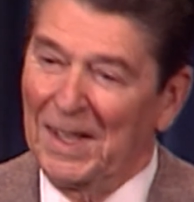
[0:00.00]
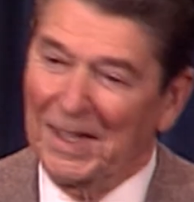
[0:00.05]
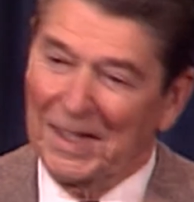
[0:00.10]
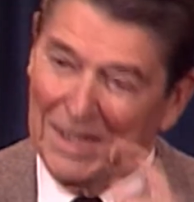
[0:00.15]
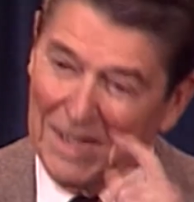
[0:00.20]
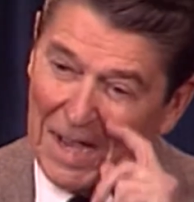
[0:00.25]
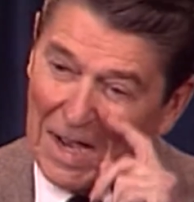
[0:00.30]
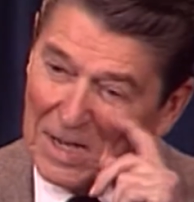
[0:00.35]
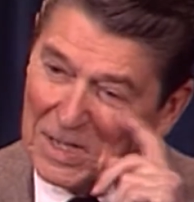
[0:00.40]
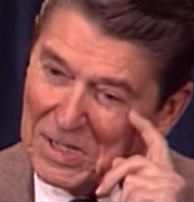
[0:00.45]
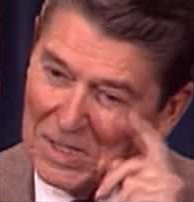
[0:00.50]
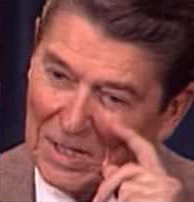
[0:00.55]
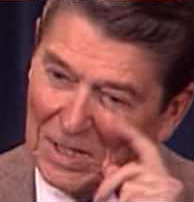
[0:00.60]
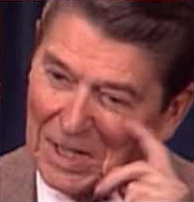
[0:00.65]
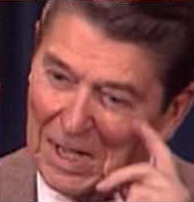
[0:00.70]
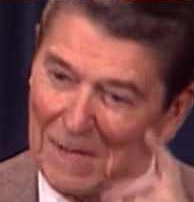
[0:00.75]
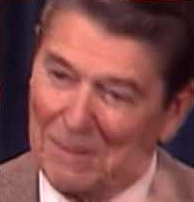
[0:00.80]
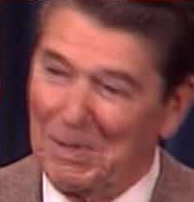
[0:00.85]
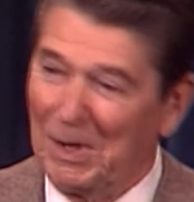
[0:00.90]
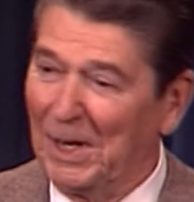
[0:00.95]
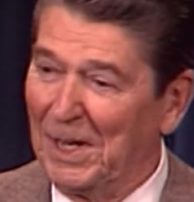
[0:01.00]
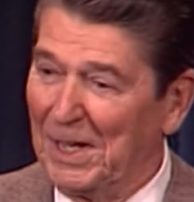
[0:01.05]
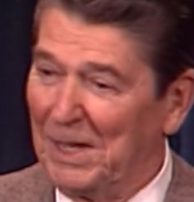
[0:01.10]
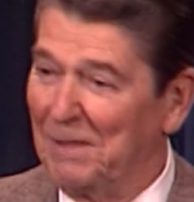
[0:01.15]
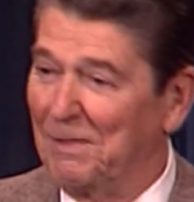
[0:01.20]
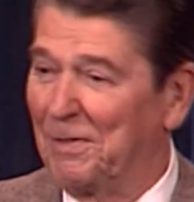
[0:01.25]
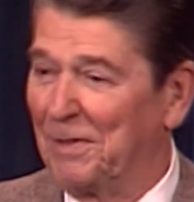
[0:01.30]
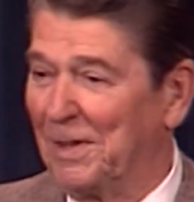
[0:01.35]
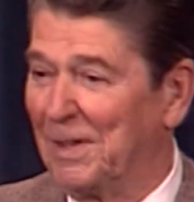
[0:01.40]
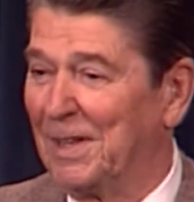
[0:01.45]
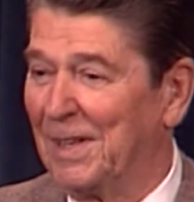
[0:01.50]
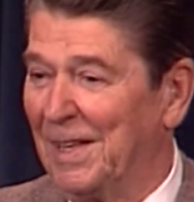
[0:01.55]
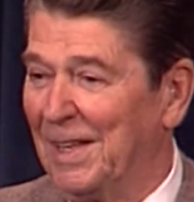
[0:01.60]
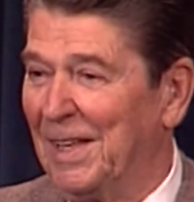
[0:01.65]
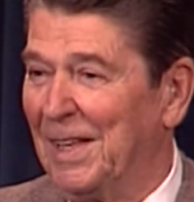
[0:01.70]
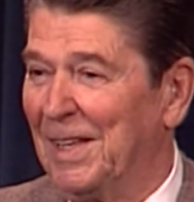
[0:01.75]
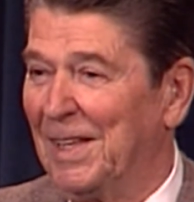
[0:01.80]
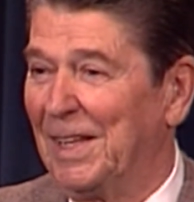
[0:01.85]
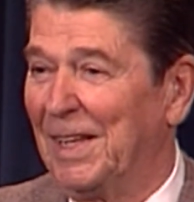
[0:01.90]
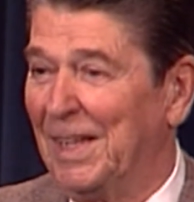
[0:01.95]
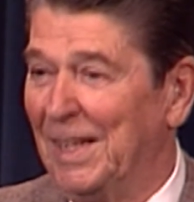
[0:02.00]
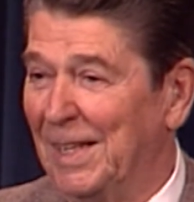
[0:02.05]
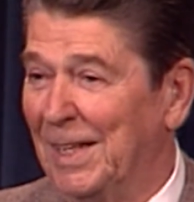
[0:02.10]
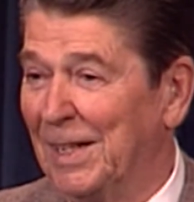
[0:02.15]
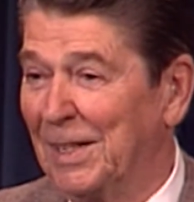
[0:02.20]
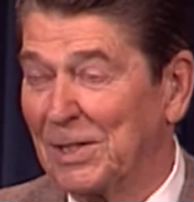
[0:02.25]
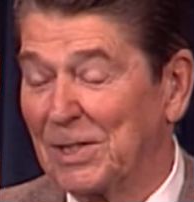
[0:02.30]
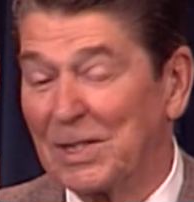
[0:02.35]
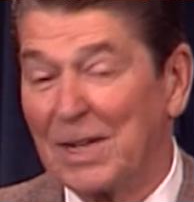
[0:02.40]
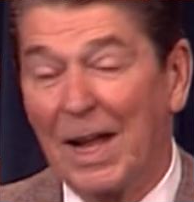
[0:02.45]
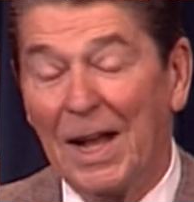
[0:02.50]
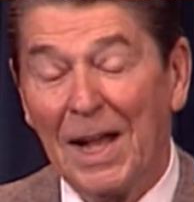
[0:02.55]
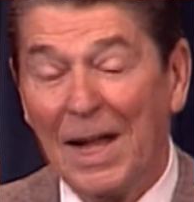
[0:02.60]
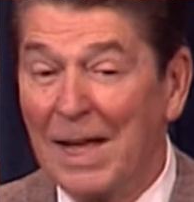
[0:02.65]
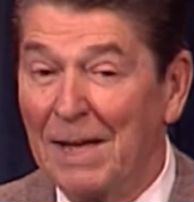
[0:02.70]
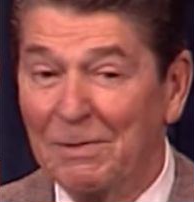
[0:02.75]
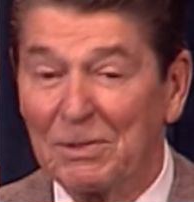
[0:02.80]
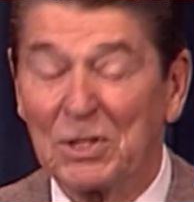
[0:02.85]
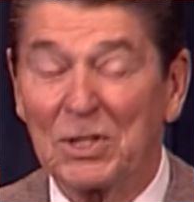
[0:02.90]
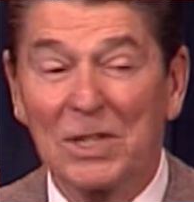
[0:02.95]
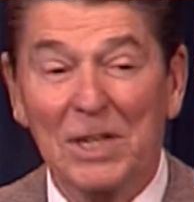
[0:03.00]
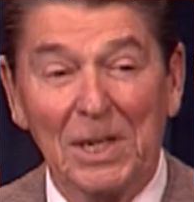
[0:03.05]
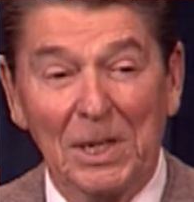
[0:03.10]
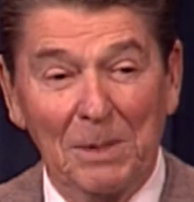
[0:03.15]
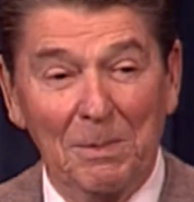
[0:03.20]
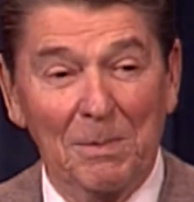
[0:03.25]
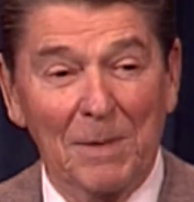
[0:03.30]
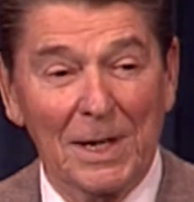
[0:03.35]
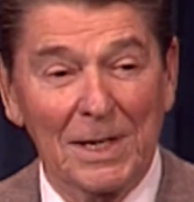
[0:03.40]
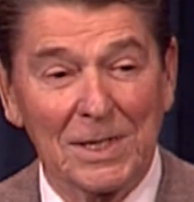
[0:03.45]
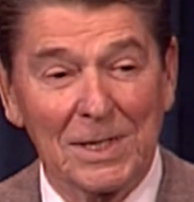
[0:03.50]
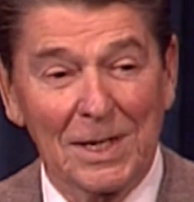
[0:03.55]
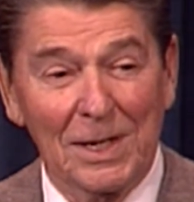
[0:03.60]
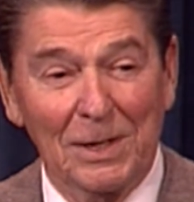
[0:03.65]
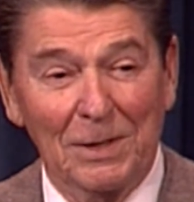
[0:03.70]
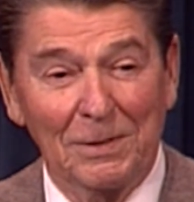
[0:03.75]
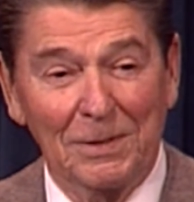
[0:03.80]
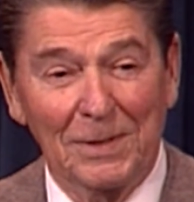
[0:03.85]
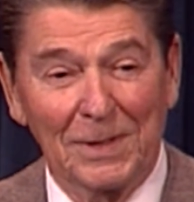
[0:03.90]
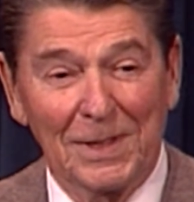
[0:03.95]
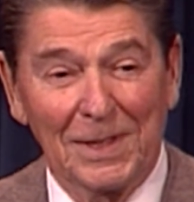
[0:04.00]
yes, that they believe he is. Now, I haven't seen him myself.